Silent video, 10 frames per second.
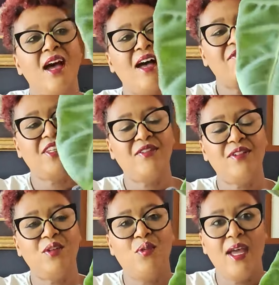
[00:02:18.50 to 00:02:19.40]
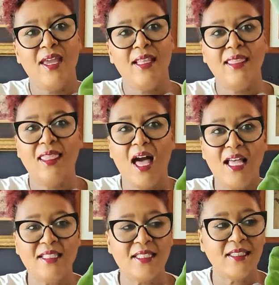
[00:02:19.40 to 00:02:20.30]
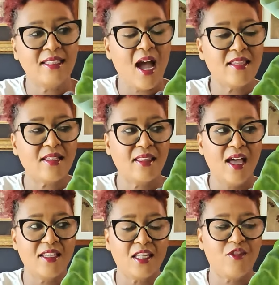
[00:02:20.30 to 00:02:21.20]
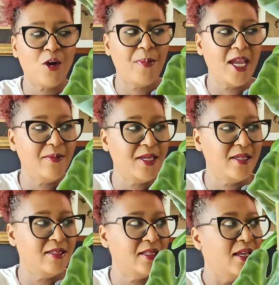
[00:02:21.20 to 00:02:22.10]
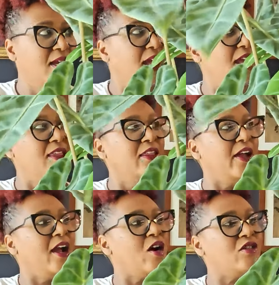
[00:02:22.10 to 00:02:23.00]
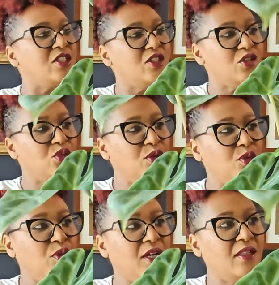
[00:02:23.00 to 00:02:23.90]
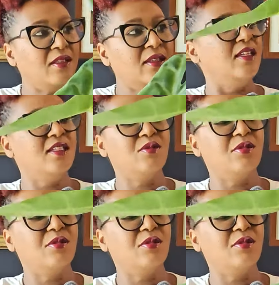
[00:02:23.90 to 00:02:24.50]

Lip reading: I've given away lots and lots and lots of her babies, and they are still doing well as